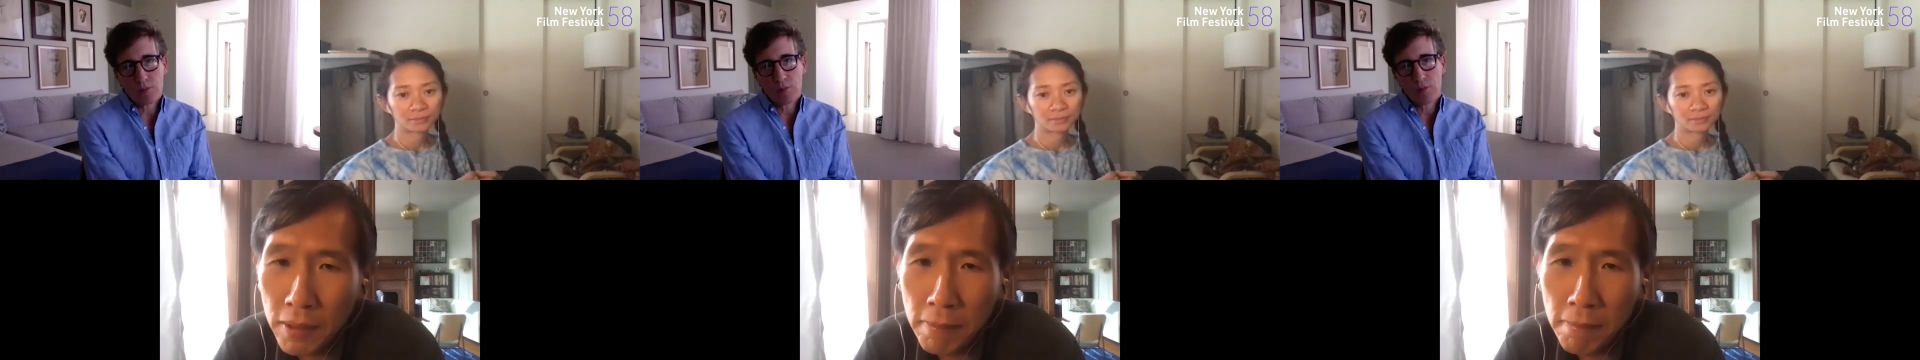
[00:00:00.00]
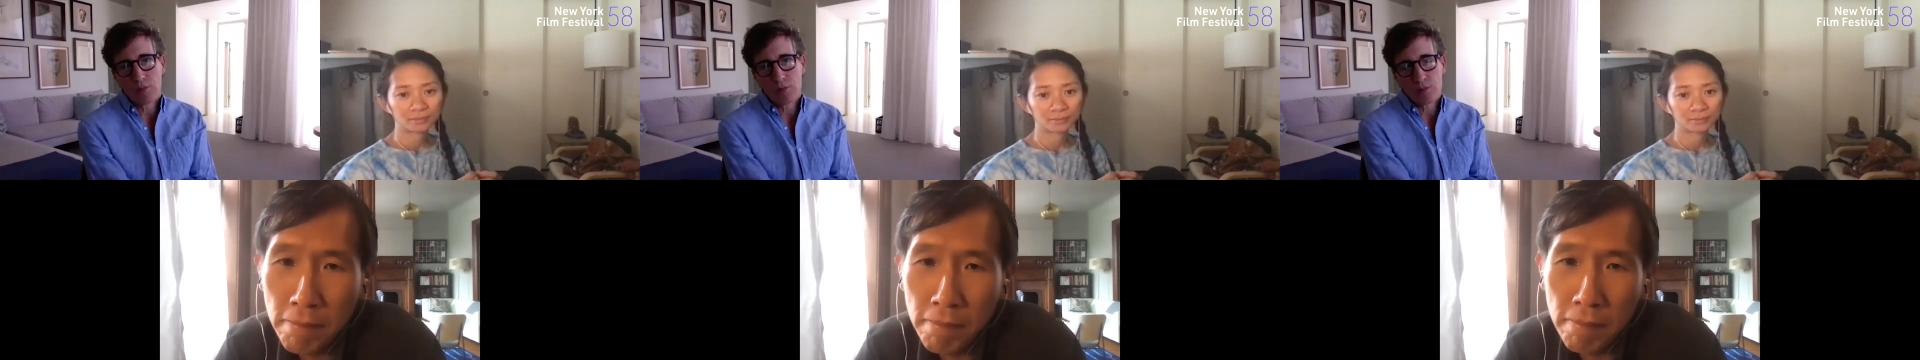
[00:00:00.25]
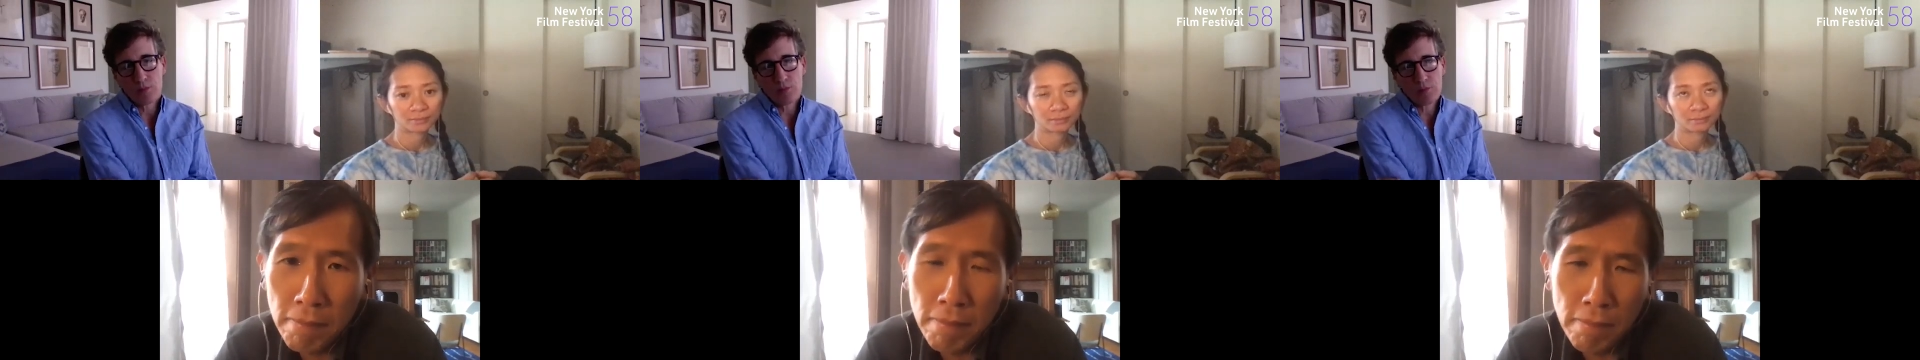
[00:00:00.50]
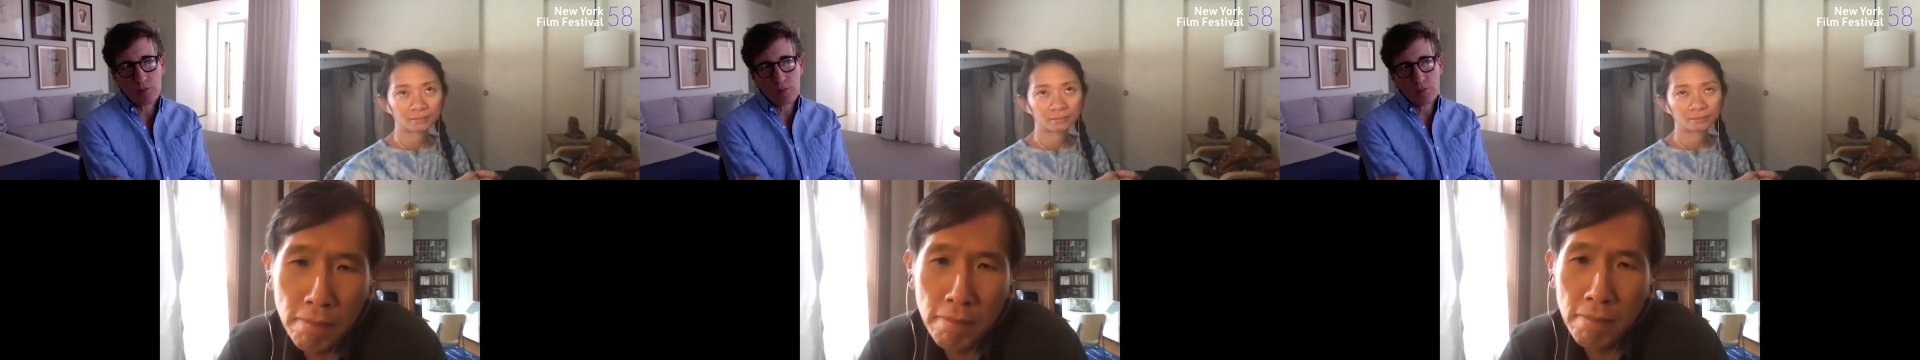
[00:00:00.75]

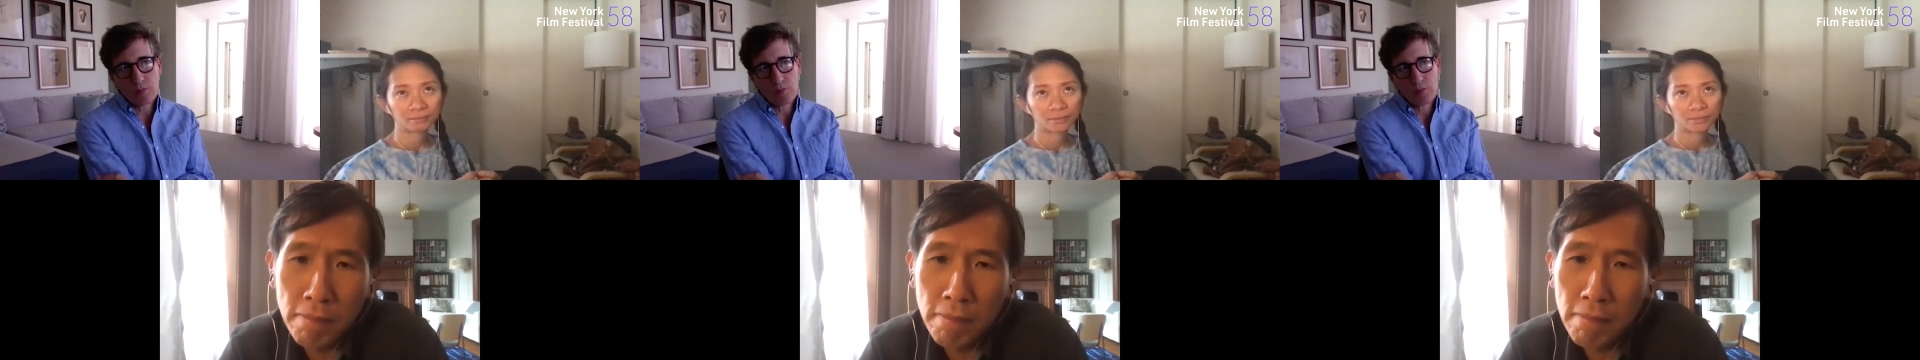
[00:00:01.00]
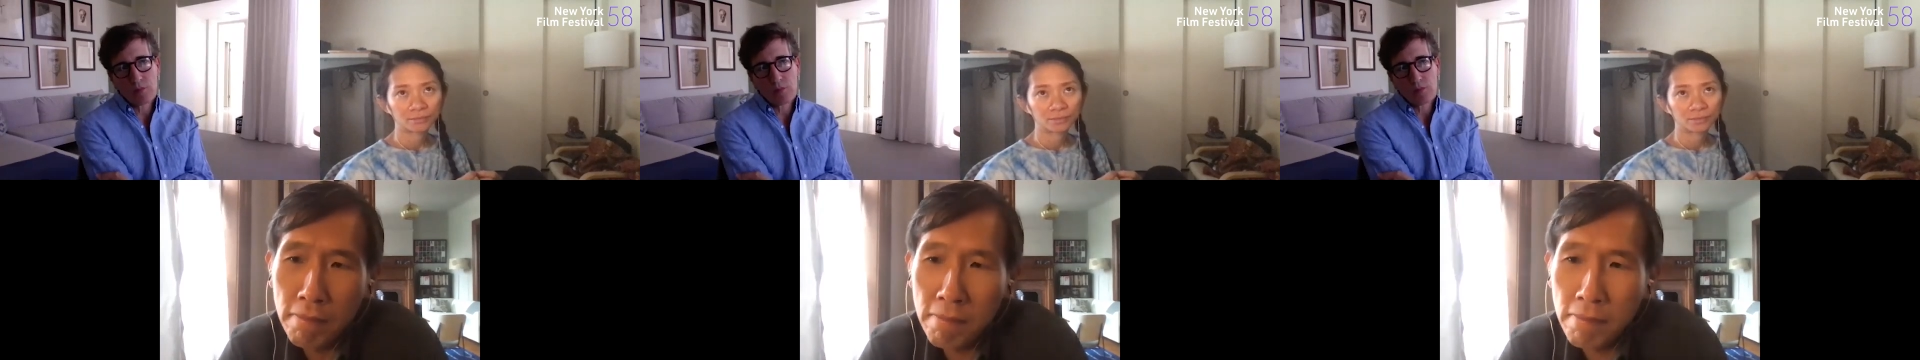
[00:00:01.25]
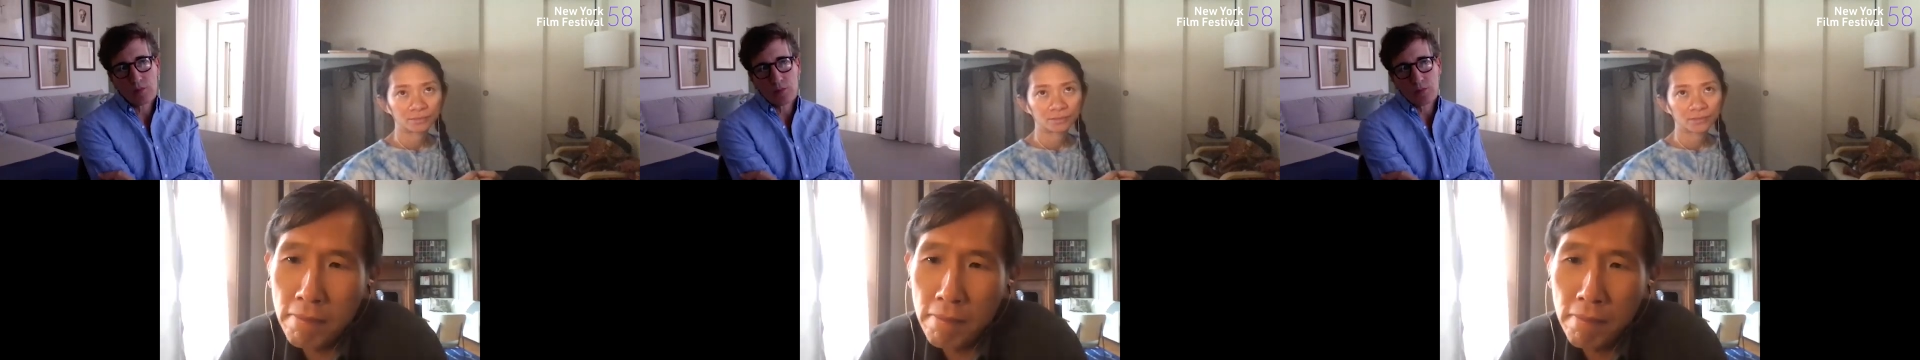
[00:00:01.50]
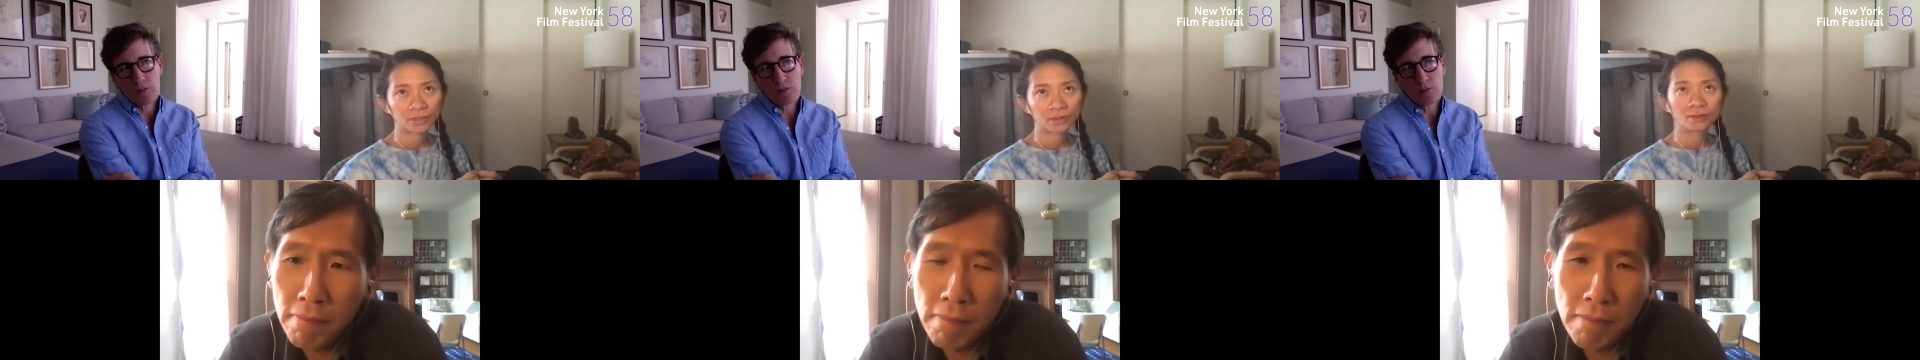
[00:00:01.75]

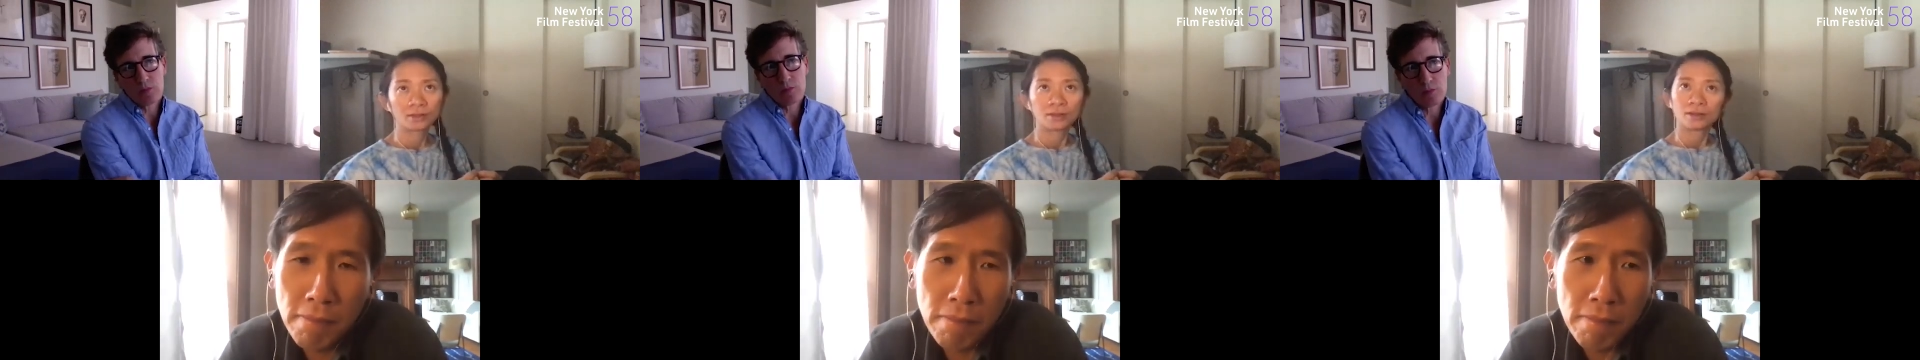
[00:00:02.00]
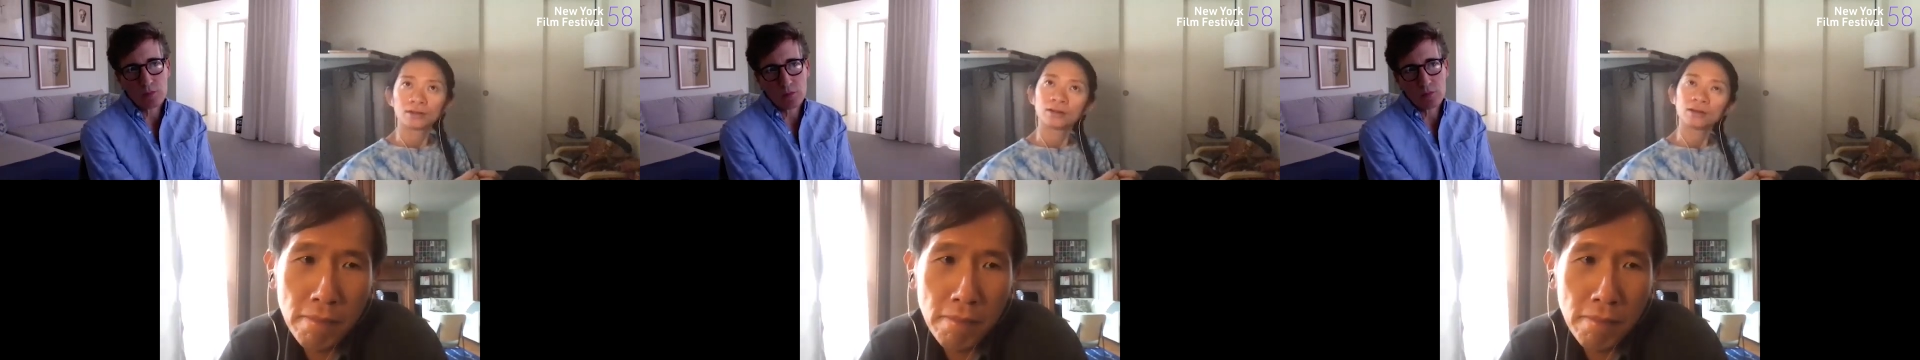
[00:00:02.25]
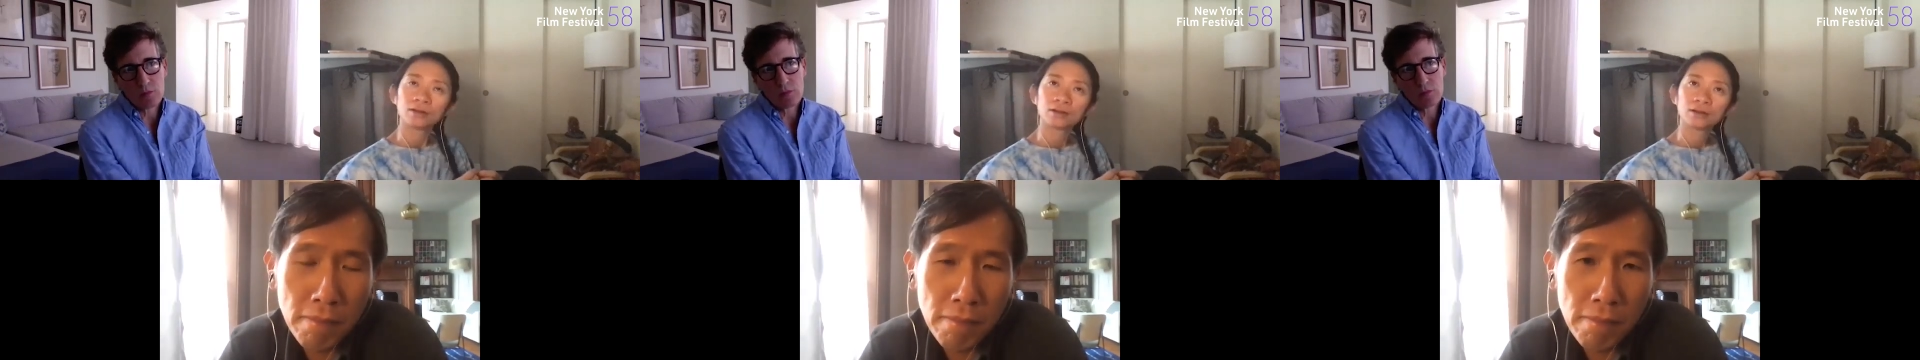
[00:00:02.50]
[no speech]